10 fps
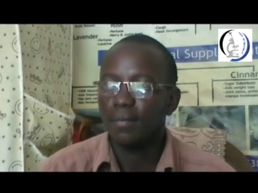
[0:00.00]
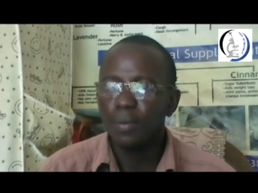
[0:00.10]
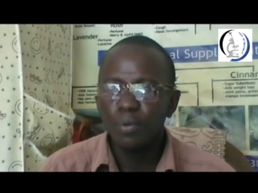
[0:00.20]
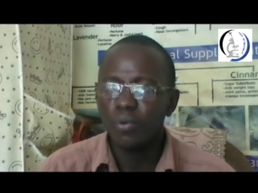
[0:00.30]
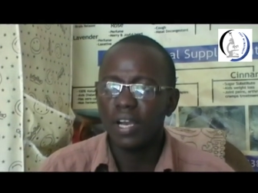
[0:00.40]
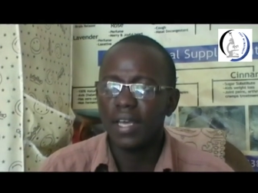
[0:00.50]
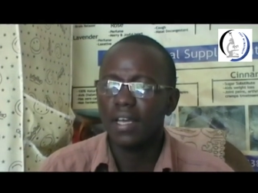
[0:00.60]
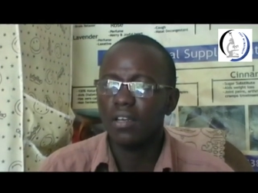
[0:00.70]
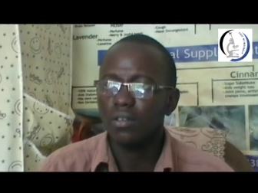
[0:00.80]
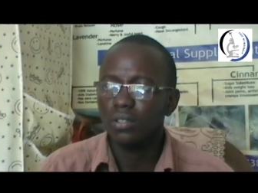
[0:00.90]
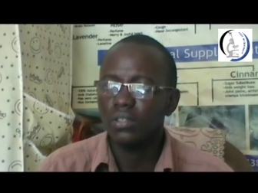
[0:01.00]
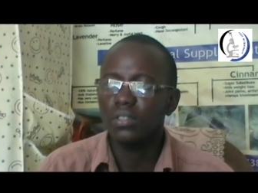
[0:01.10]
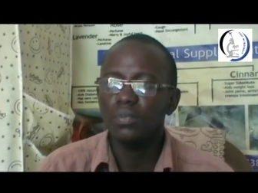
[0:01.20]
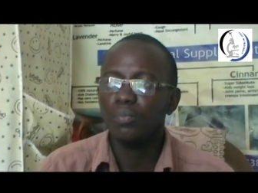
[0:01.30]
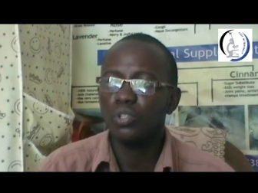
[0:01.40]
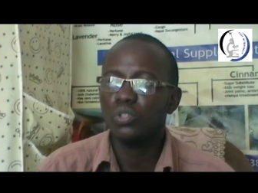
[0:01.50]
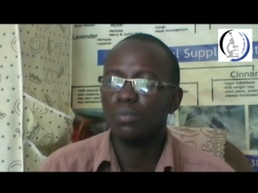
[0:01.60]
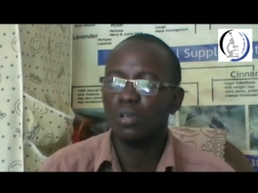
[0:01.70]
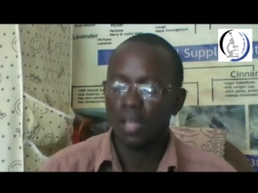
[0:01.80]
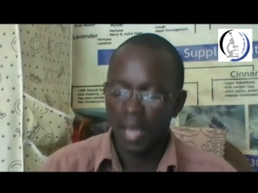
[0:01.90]
people were like is it
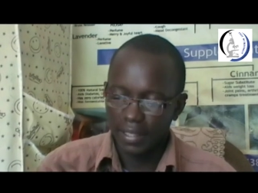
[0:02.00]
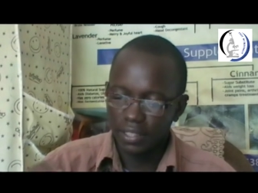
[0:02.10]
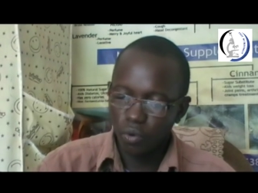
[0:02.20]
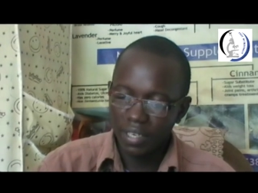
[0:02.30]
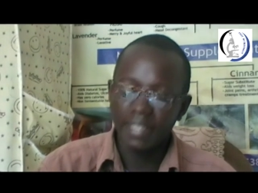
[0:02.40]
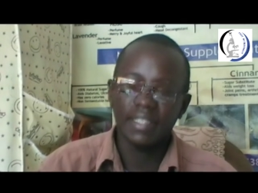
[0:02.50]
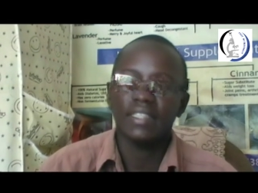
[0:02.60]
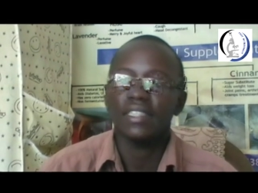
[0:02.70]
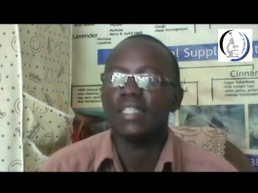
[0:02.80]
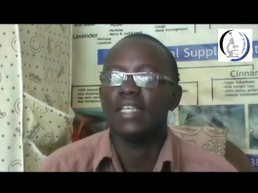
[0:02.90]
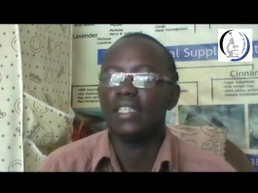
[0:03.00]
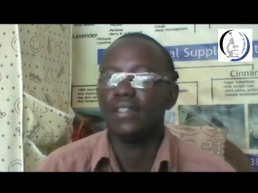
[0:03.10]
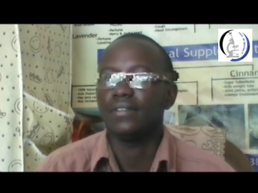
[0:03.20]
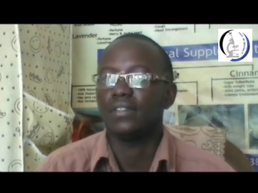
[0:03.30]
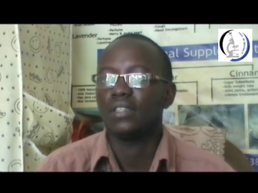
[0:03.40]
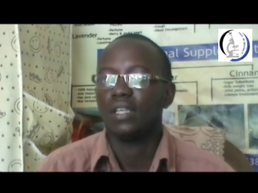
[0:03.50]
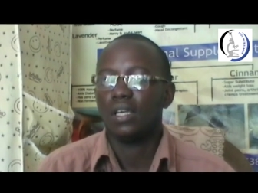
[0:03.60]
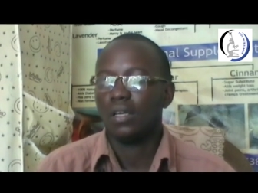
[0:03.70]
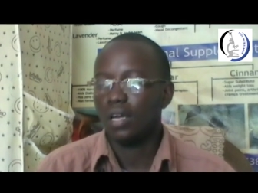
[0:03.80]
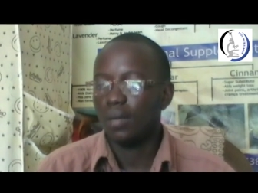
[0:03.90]
possible until when they tested the leaves
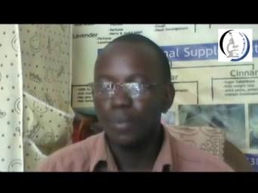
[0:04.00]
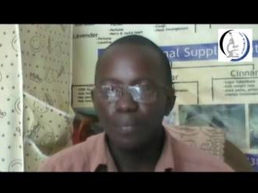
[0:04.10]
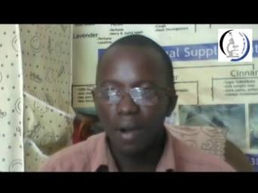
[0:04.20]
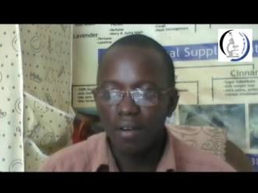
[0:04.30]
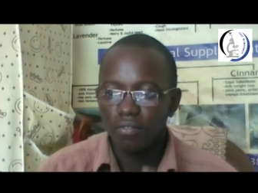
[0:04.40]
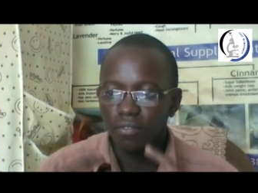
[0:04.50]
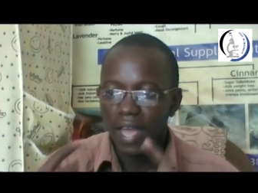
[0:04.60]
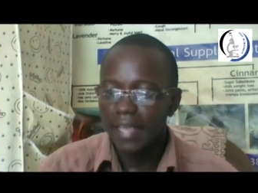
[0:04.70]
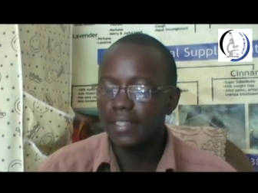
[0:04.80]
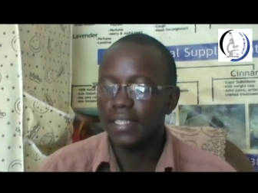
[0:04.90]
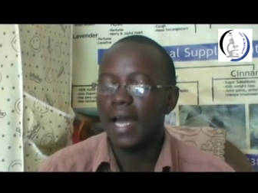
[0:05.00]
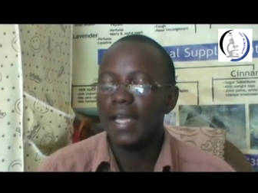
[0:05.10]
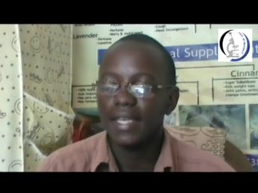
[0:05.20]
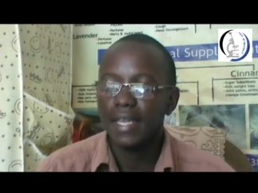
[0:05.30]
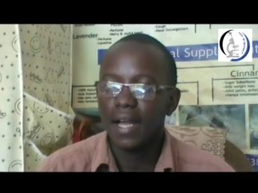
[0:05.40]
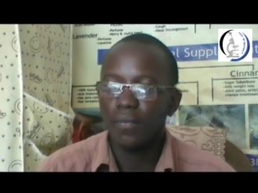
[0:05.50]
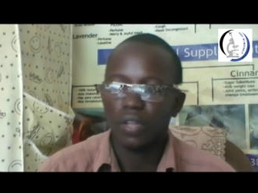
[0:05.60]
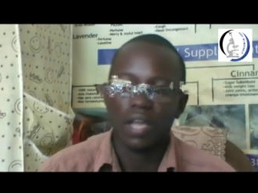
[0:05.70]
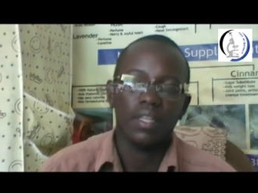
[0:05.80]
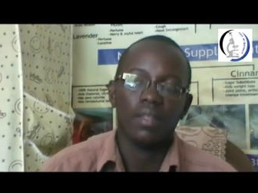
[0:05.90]
uh, people have liked the idea
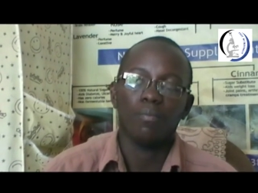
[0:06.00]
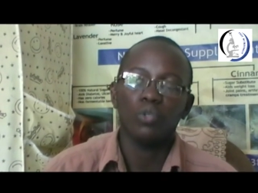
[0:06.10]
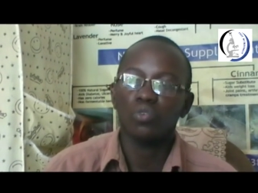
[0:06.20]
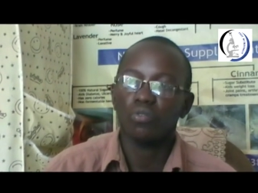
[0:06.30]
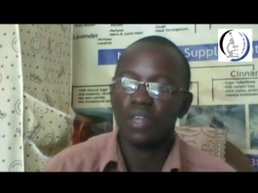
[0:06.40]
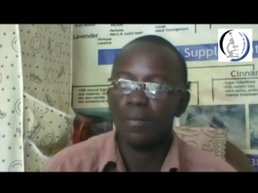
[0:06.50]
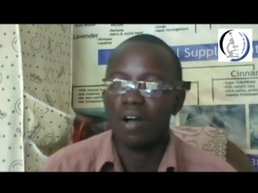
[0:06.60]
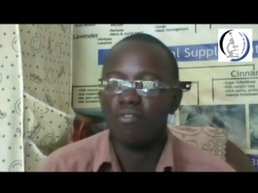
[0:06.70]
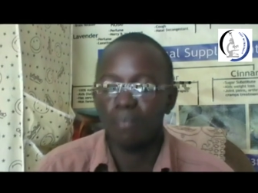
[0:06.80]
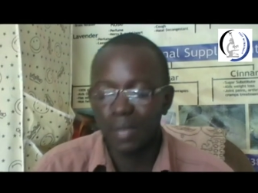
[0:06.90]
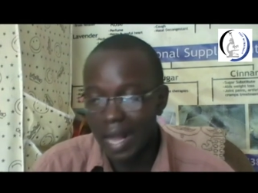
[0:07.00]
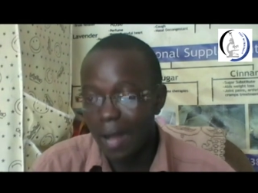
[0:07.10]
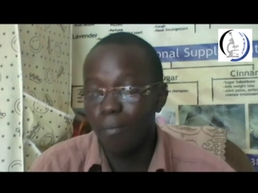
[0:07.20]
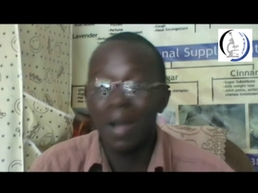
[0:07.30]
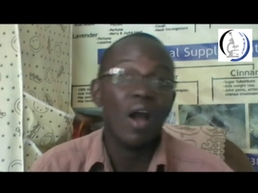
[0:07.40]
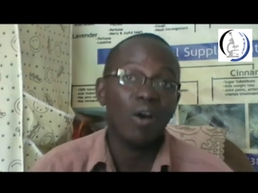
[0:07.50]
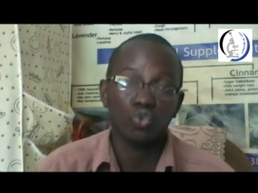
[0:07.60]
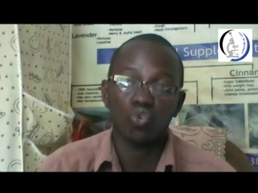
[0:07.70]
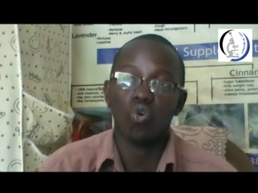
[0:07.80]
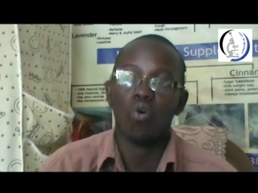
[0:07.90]
and uh, most of them have become my
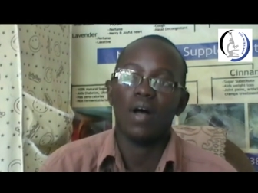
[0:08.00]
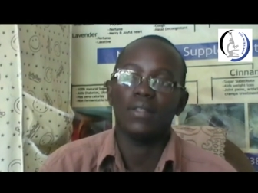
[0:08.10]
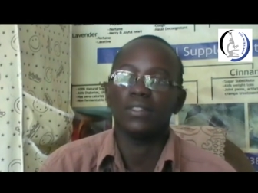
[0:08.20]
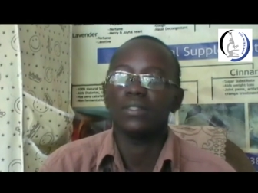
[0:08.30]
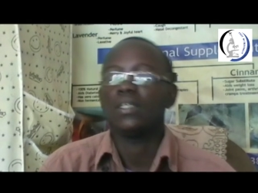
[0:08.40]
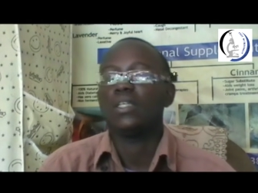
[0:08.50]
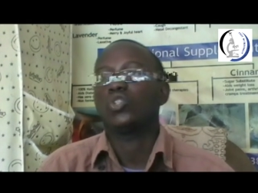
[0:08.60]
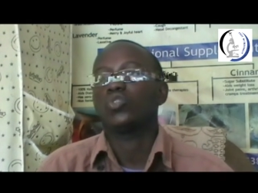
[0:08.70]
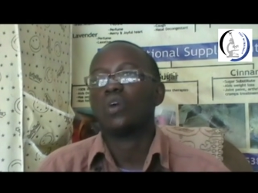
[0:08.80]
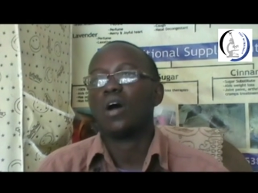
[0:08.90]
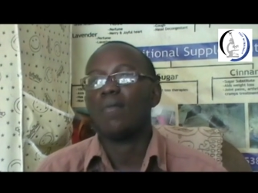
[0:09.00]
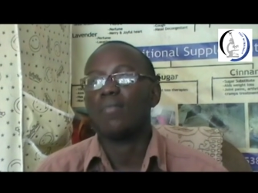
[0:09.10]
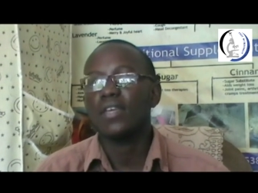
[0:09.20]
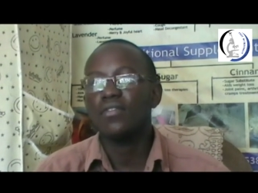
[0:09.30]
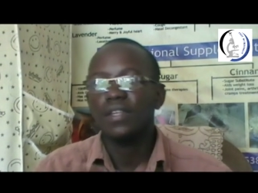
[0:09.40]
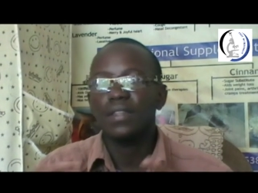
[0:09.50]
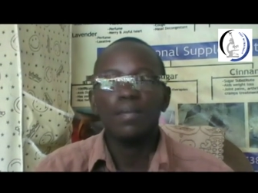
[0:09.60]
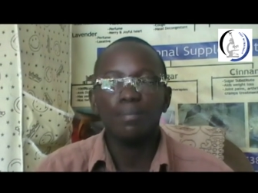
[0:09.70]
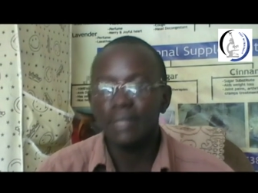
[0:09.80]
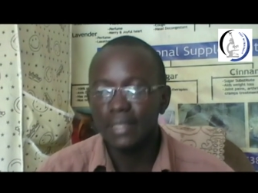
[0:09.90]
outgrowers so i'm giving
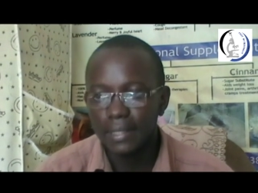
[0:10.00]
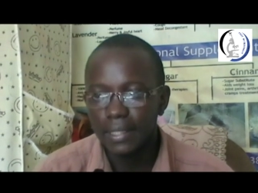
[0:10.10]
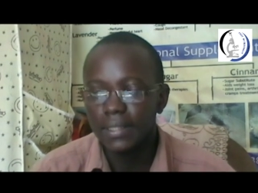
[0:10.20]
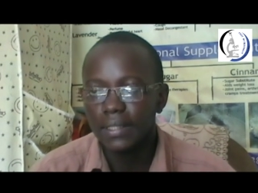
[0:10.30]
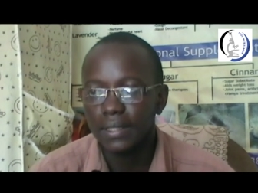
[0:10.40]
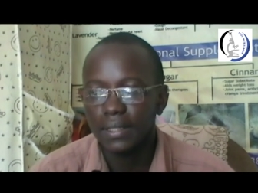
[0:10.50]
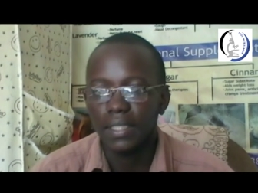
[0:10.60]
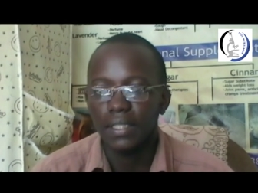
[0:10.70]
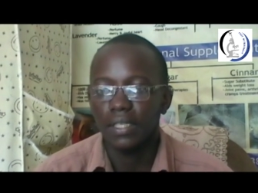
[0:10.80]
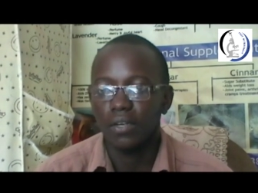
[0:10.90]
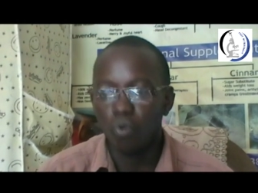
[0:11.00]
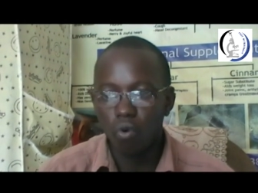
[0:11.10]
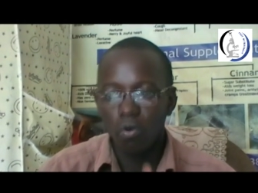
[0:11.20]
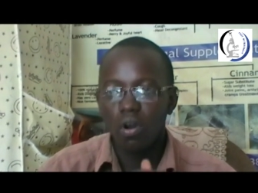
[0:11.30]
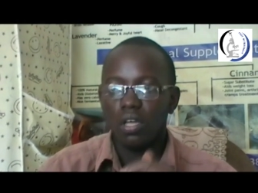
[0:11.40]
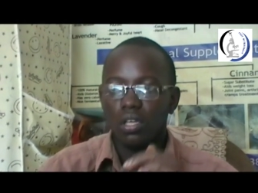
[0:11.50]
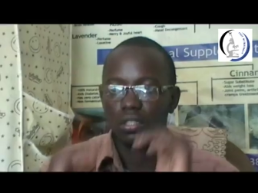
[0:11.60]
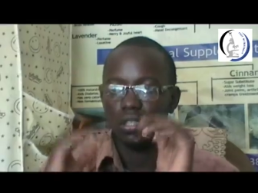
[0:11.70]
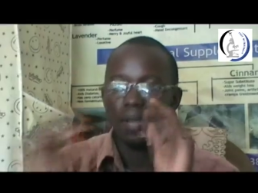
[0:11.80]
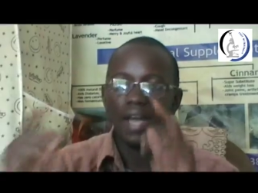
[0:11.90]
them business they, they go
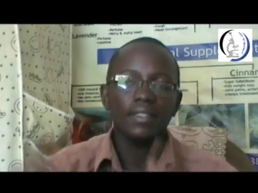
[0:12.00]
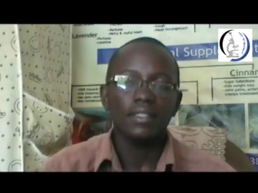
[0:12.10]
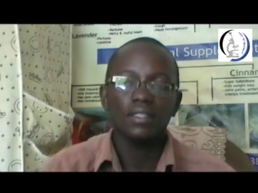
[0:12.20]
they plant